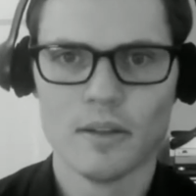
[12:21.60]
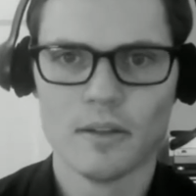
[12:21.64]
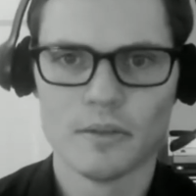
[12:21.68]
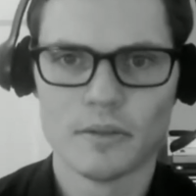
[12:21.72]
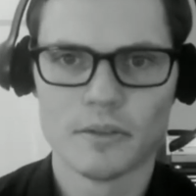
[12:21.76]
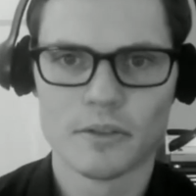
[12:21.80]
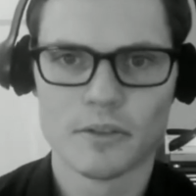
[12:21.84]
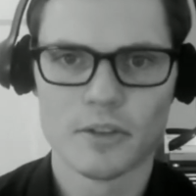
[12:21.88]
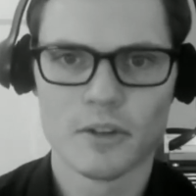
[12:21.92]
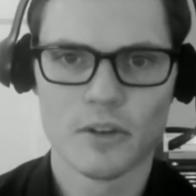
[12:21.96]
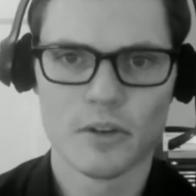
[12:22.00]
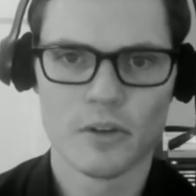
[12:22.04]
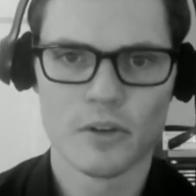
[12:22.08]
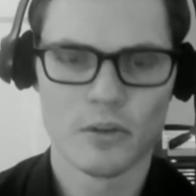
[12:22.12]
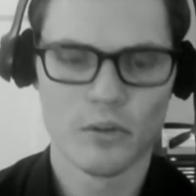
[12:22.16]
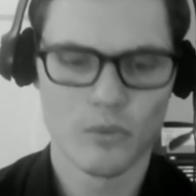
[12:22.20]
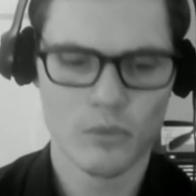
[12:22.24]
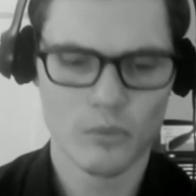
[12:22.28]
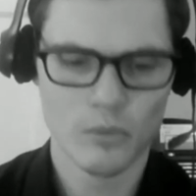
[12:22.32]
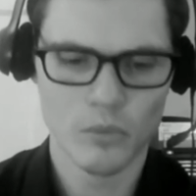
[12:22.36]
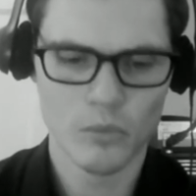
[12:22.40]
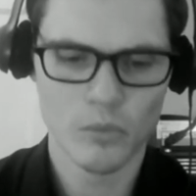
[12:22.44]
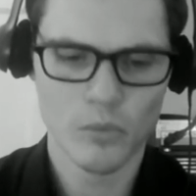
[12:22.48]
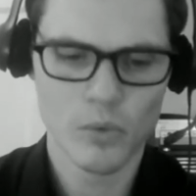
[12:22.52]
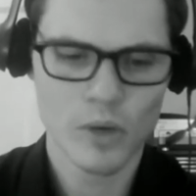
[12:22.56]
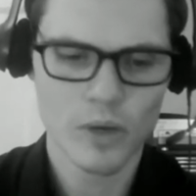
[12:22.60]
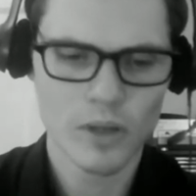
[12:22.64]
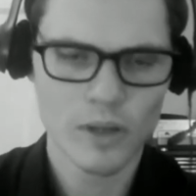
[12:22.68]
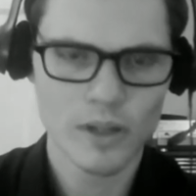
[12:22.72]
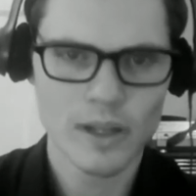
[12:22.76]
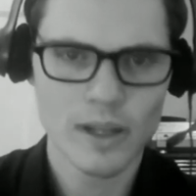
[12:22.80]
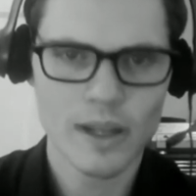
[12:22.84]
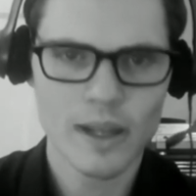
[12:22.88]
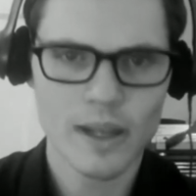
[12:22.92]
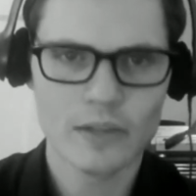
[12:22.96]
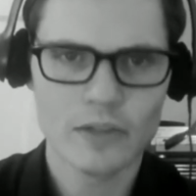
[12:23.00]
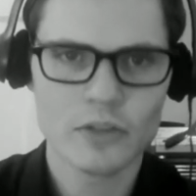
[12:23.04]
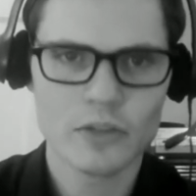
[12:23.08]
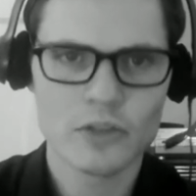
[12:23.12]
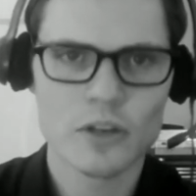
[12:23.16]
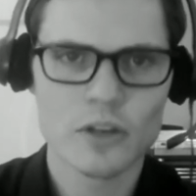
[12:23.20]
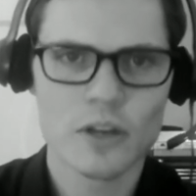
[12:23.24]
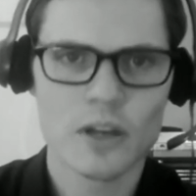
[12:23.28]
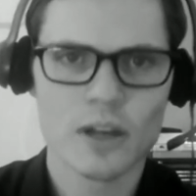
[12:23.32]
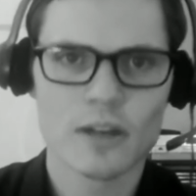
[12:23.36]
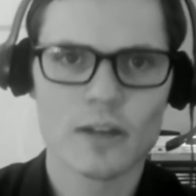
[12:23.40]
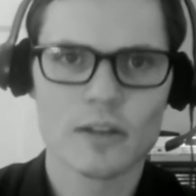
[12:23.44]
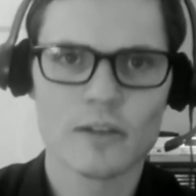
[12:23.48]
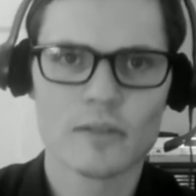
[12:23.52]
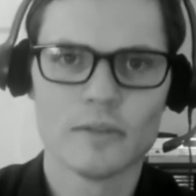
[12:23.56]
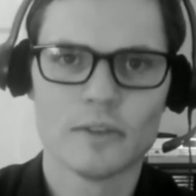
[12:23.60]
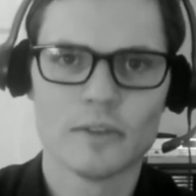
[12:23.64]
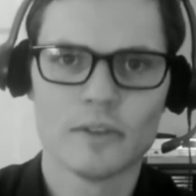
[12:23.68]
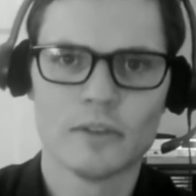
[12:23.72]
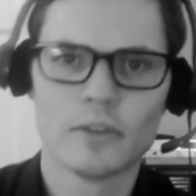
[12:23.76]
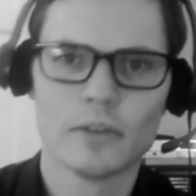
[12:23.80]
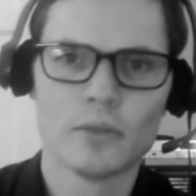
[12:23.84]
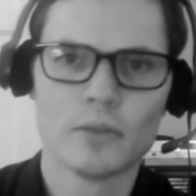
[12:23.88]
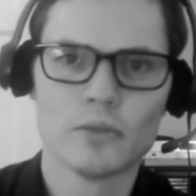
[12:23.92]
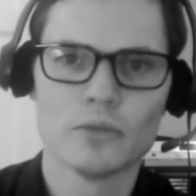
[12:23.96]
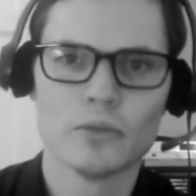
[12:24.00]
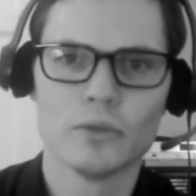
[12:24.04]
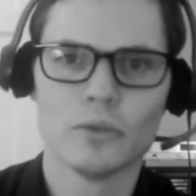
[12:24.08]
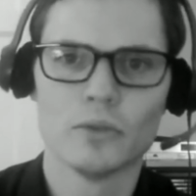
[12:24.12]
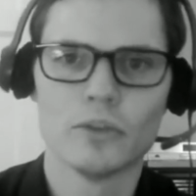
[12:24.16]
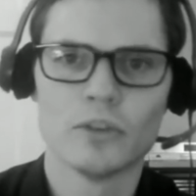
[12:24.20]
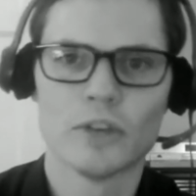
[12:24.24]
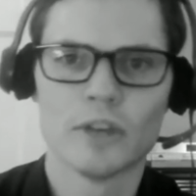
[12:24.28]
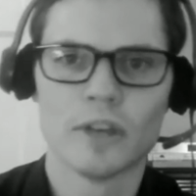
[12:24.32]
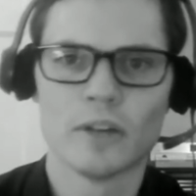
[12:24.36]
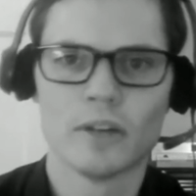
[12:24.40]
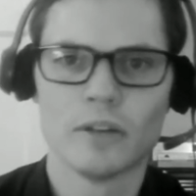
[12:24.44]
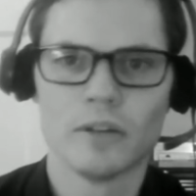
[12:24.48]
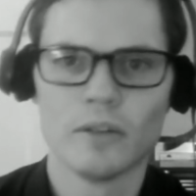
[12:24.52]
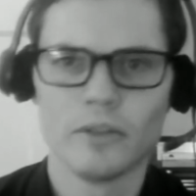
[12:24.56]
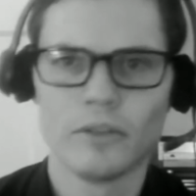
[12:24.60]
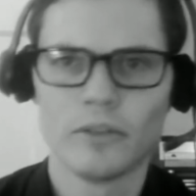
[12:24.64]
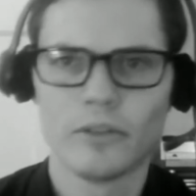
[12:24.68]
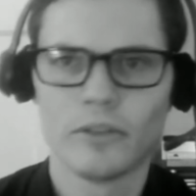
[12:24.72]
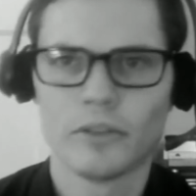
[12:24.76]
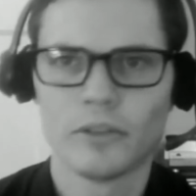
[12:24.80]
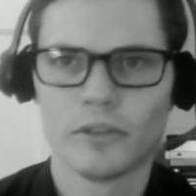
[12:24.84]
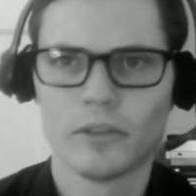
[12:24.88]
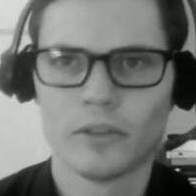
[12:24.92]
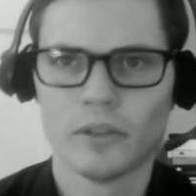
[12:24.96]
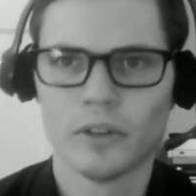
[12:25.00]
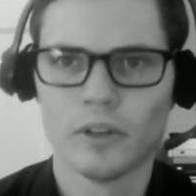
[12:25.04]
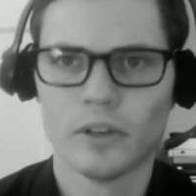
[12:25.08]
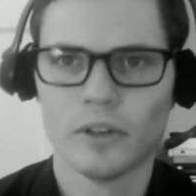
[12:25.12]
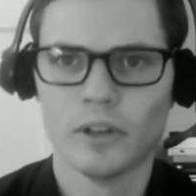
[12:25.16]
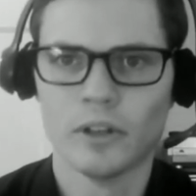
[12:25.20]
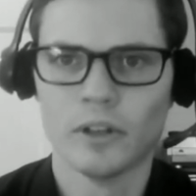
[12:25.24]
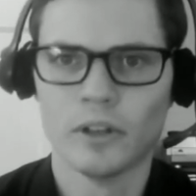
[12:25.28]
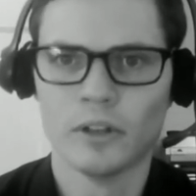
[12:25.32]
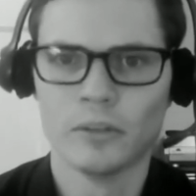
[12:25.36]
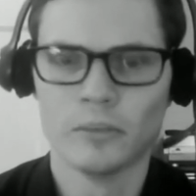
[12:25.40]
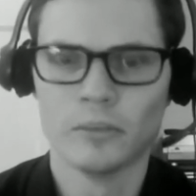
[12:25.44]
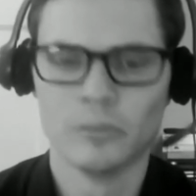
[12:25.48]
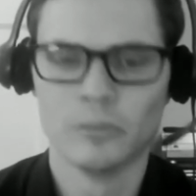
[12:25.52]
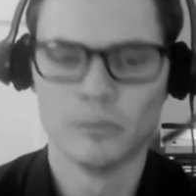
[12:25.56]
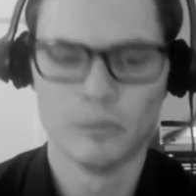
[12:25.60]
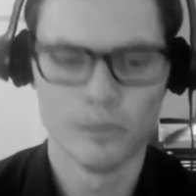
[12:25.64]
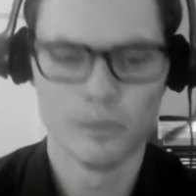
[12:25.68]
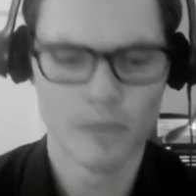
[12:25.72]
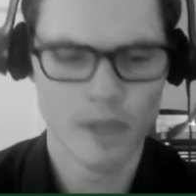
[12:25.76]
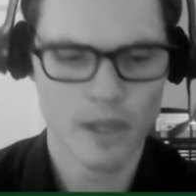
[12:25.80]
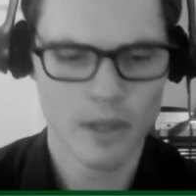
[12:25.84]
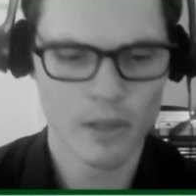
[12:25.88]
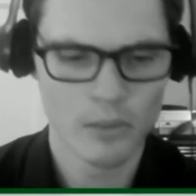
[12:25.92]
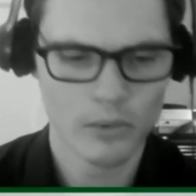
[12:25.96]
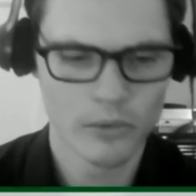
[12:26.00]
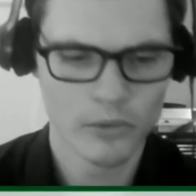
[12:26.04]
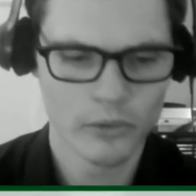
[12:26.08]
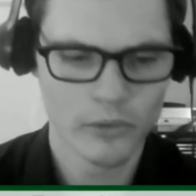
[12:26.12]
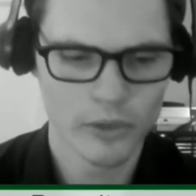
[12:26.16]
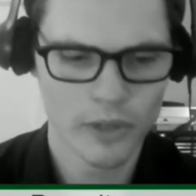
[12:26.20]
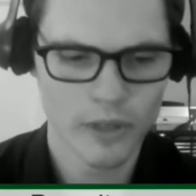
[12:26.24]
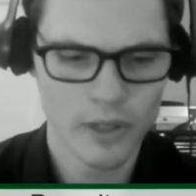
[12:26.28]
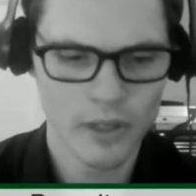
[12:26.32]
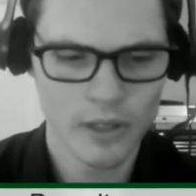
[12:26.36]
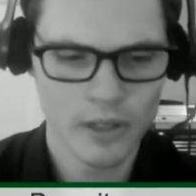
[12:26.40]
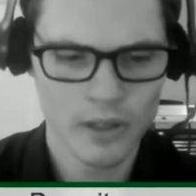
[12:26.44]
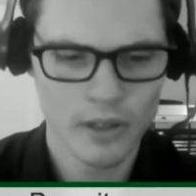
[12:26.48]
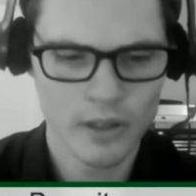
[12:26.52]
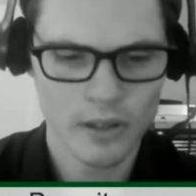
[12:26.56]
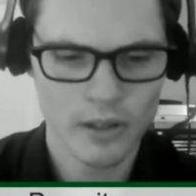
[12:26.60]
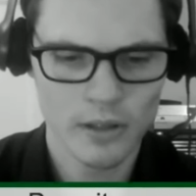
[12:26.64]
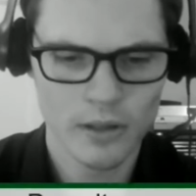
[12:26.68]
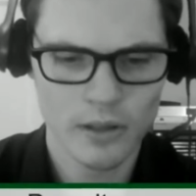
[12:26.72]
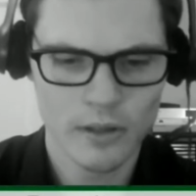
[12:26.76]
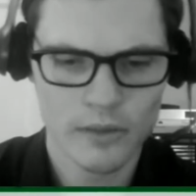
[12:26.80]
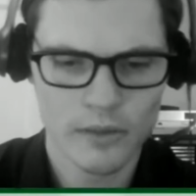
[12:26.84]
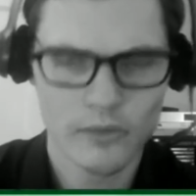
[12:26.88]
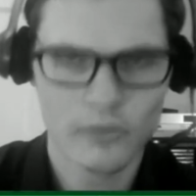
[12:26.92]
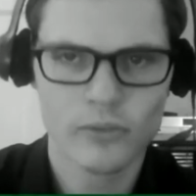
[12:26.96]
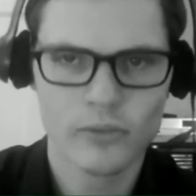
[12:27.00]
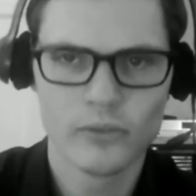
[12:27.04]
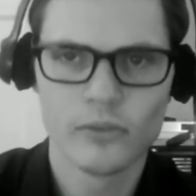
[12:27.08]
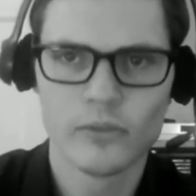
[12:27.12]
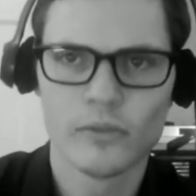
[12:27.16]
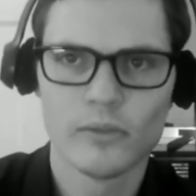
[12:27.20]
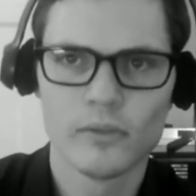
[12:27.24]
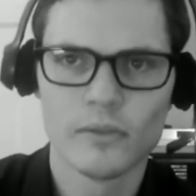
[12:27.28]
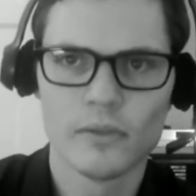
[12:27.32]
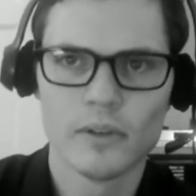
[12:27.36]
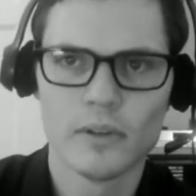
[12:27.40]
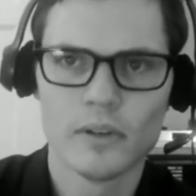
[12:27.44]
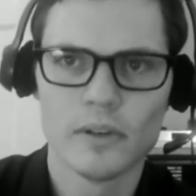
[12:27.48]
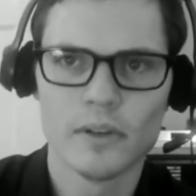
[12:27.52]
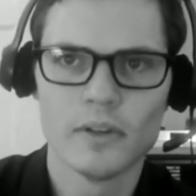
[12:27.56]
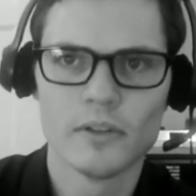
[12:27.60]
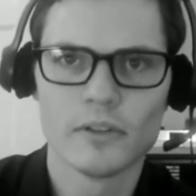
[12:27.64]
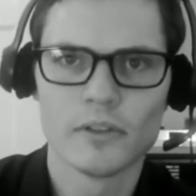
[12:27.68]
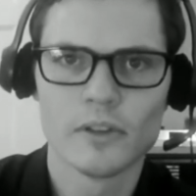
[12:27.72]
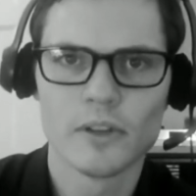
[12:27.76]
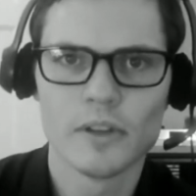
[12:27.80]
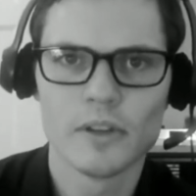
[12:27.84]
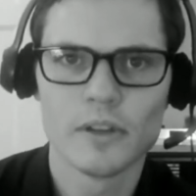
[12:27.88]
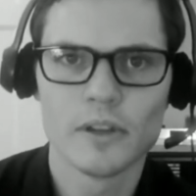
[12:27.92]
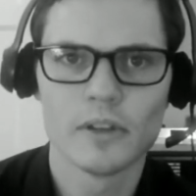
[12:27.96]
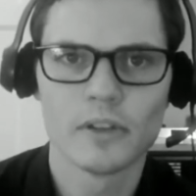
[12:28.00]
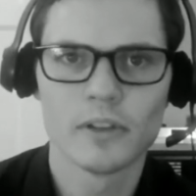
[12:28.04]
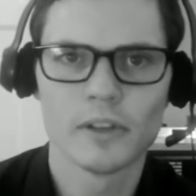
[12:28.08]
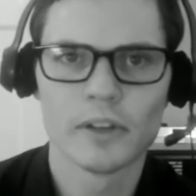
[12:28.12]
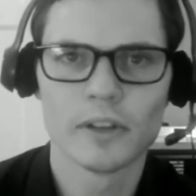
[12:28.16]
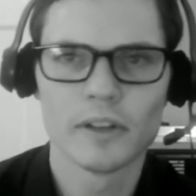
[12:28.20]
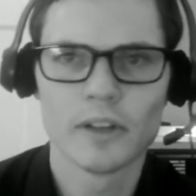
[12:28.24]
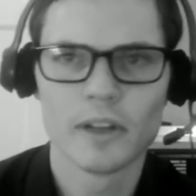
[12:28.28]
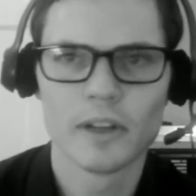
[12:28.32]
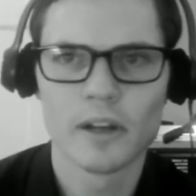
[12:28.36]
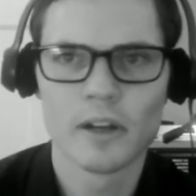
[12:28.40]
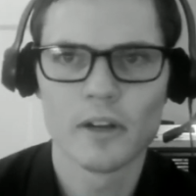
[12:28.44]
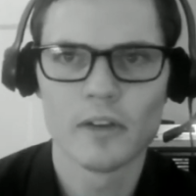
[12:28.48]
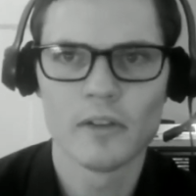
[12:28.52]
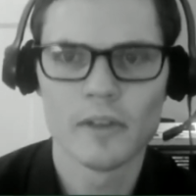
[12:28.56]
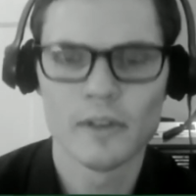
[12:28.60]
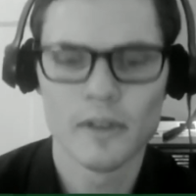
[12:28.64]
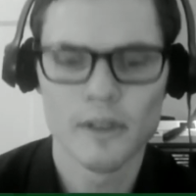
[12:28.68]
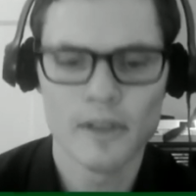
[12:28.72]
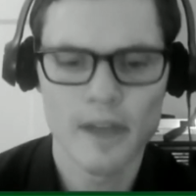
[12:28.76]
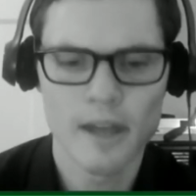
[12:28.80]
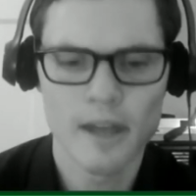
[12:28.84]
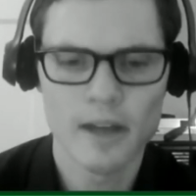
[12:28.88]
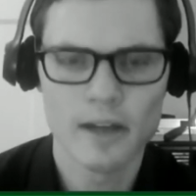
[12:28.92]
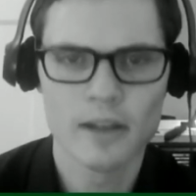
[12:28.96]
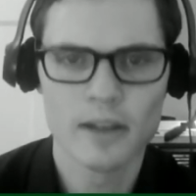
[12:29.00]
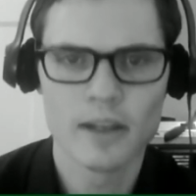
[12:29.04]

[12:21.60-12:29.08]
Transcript: So one last check of the social channels, and we'll see if there's anything else I can take care of any of that.